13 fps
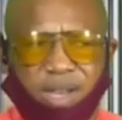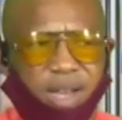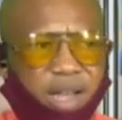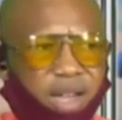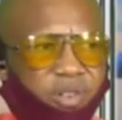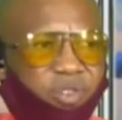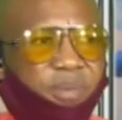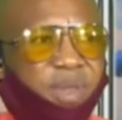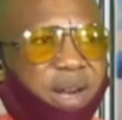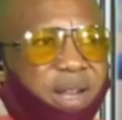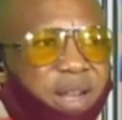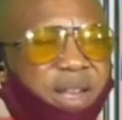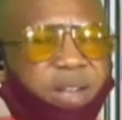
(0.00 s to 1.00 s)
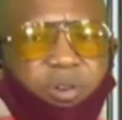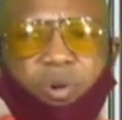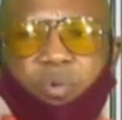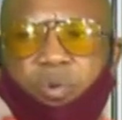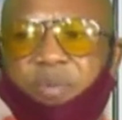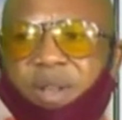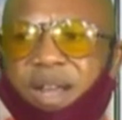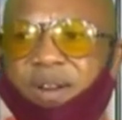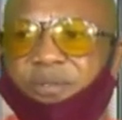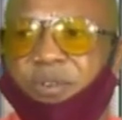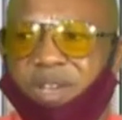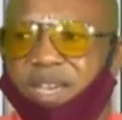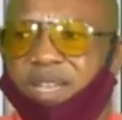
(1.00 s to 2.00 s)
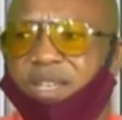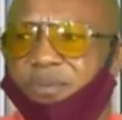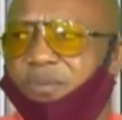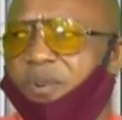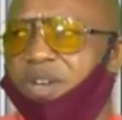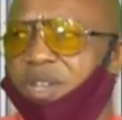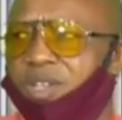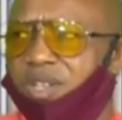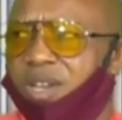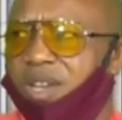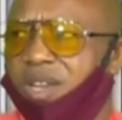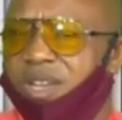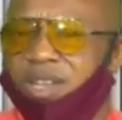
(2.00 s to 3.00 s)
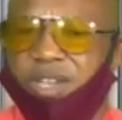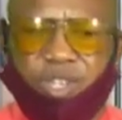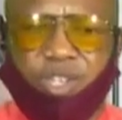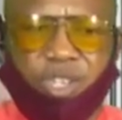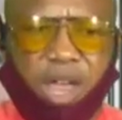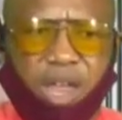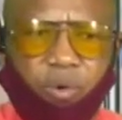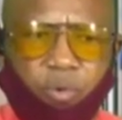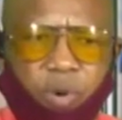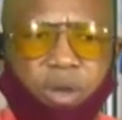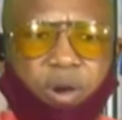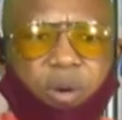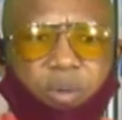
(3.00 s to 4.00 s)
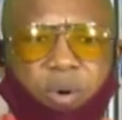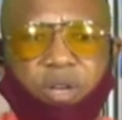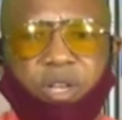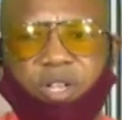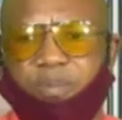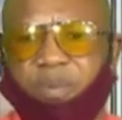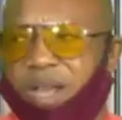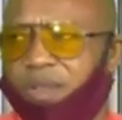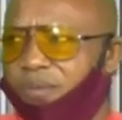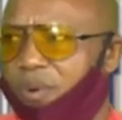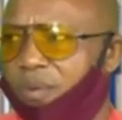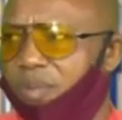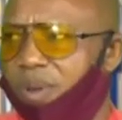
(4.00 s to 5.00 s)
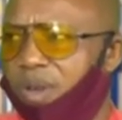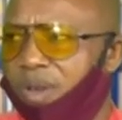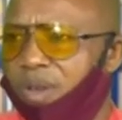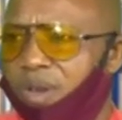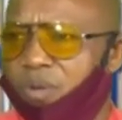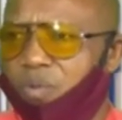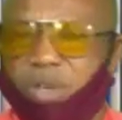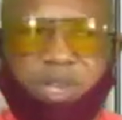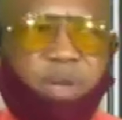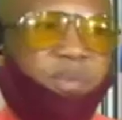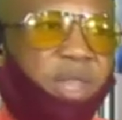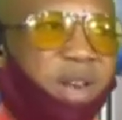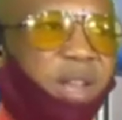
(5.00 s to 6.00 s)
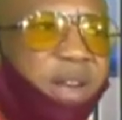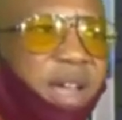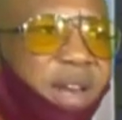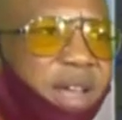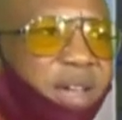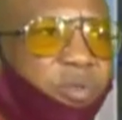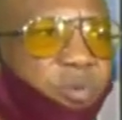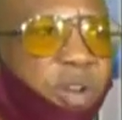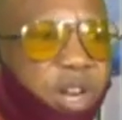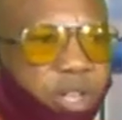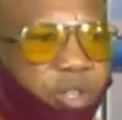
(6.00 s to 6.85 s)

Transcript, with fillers: I had something like that. You know, we've been advocating for this each time we come on this platform. We keep telling INEC we need